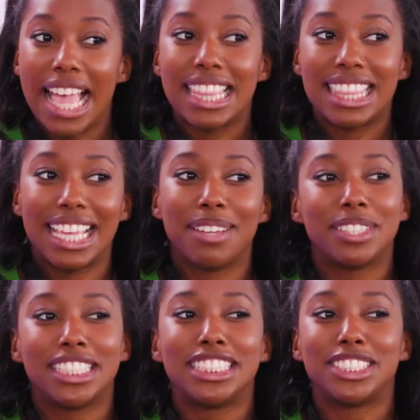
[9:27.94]
I think I'm
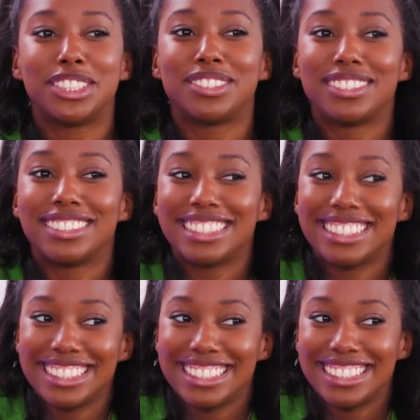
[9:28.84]
gonna do
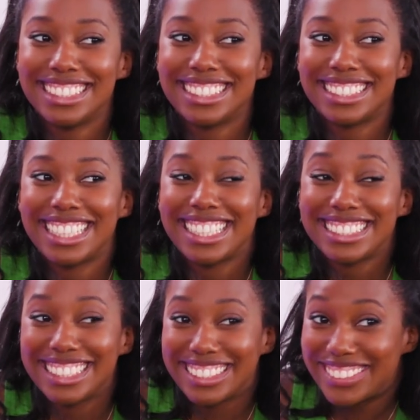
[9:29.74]
like a
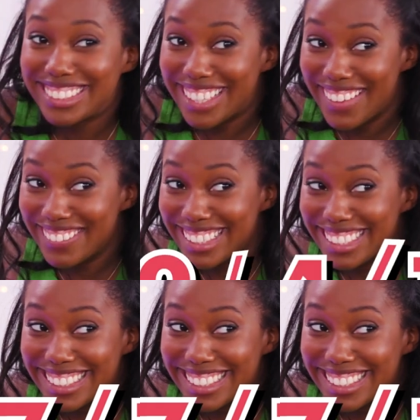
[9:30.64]
six or seven